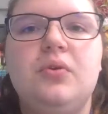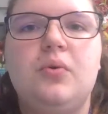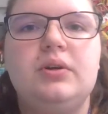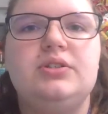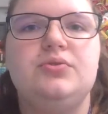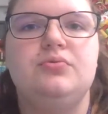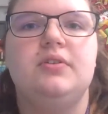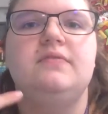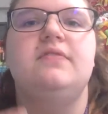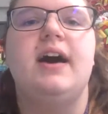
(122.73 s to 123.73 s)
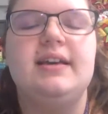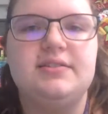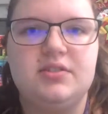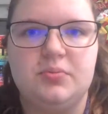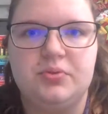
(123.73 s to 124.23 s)
going to
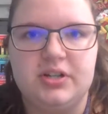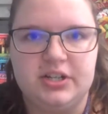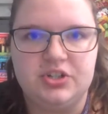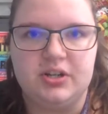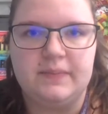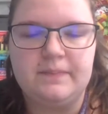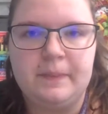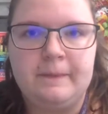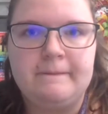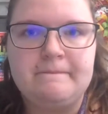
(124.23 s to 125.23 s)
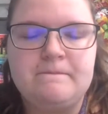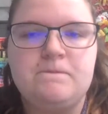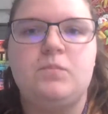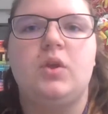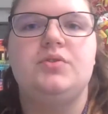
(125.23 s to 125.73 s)
revise your prediction.
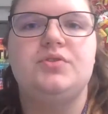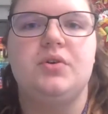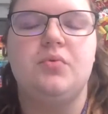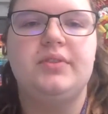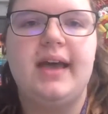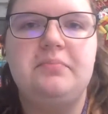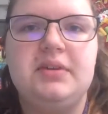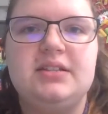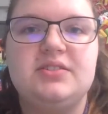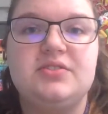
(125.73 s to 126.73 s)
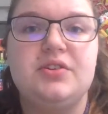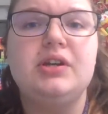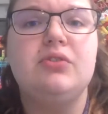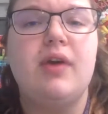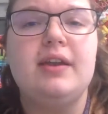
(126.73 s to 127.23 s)
So what that means is you're
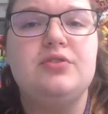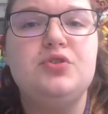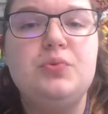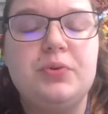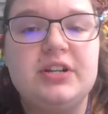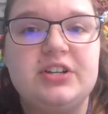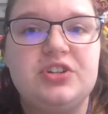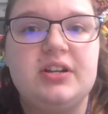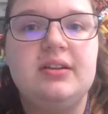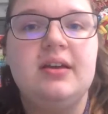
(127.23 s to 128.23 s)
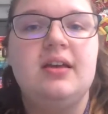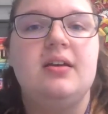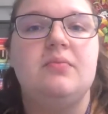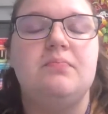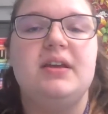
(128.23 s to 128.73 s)
going to write a new prediction
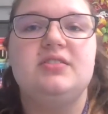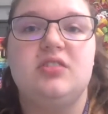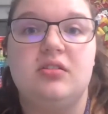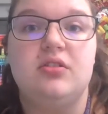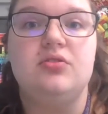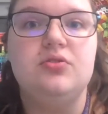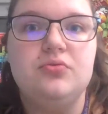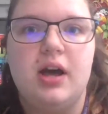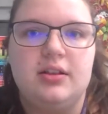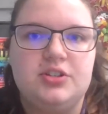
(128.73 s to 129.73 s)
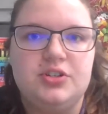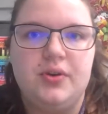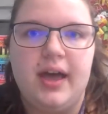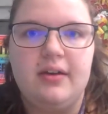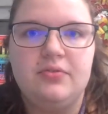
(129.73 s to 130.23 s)
based on the new knowledge you
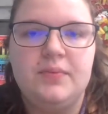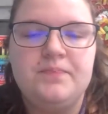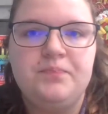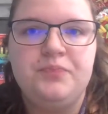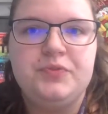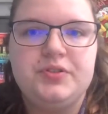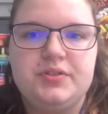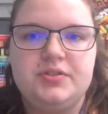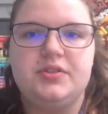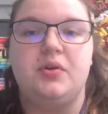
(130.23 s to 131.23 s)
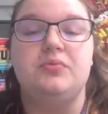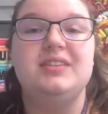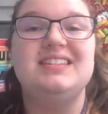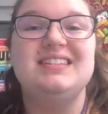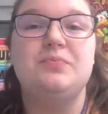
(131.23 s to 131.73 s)
have. So
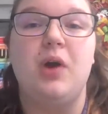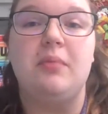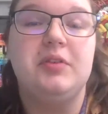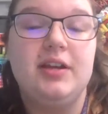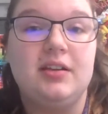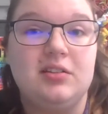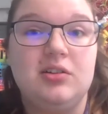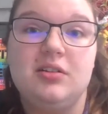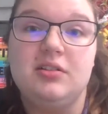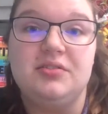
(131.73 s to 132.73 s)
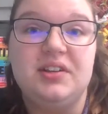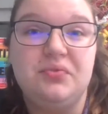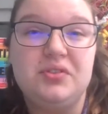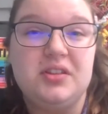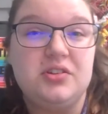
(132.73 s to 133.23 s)
this is probably going to look a little
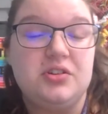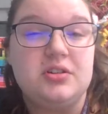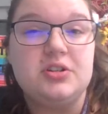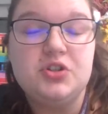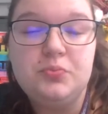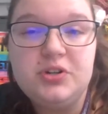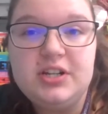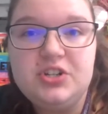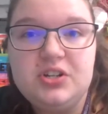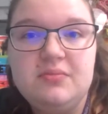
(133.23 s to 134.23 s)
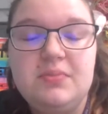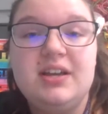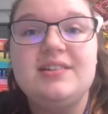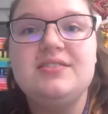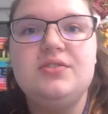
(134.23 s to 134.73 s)
different than your initial prediction
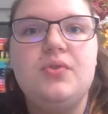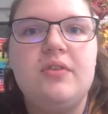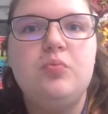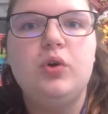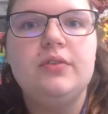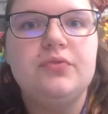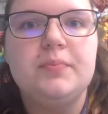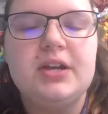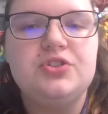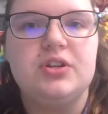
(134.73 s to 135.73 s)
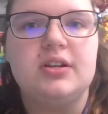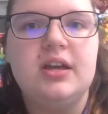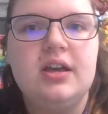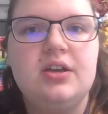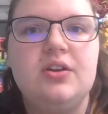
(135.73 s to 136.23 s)
because you have more information.
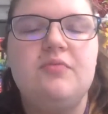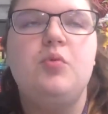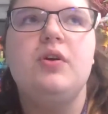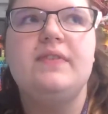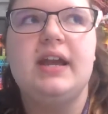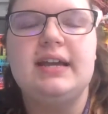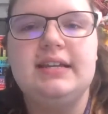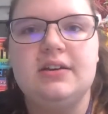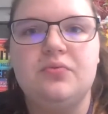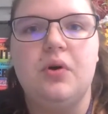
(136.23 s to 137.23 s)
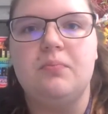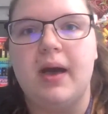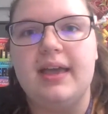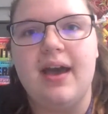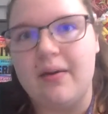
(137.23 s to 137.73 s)
You have more of an idea of what
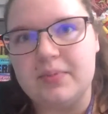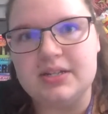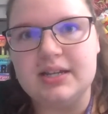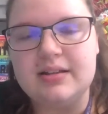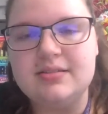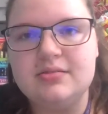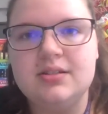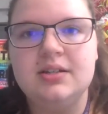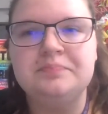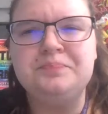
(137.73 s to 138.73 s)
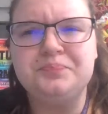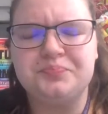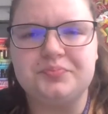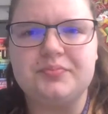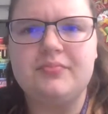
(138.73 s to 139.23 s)
might happen next.
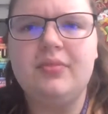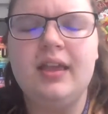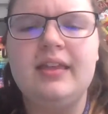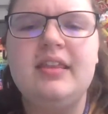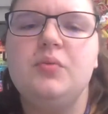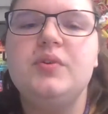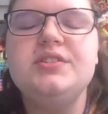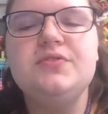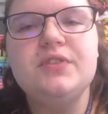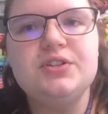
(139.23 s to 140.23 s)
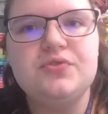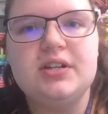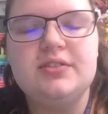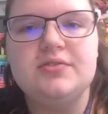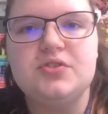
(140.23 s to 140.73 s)
And then once you finish
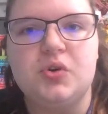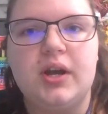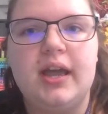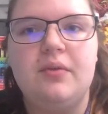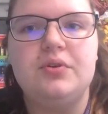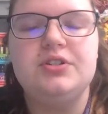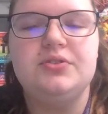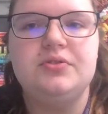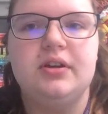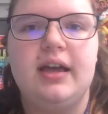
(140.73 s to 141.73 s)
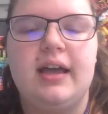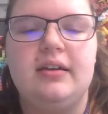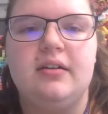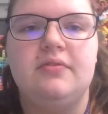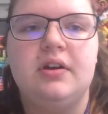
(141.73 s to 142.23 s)
reading the story, I want you to kind
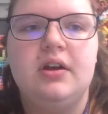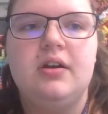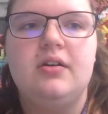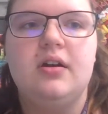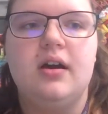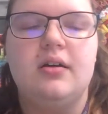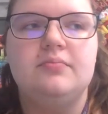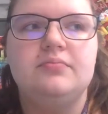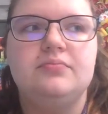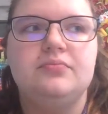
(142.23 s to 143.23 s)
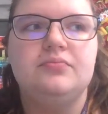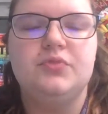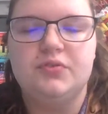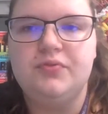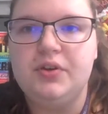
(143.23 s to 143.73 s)
of
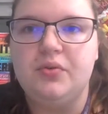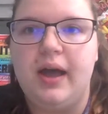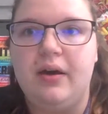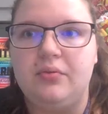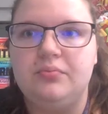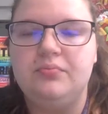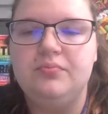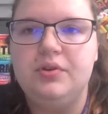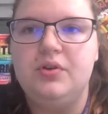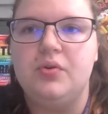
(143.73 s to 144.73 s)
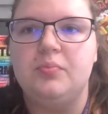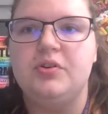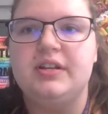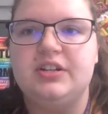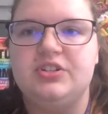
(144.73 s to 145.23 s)
review how your
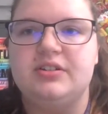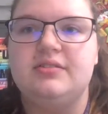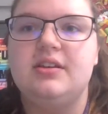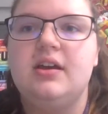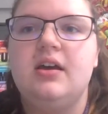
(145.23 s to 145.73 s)
predictions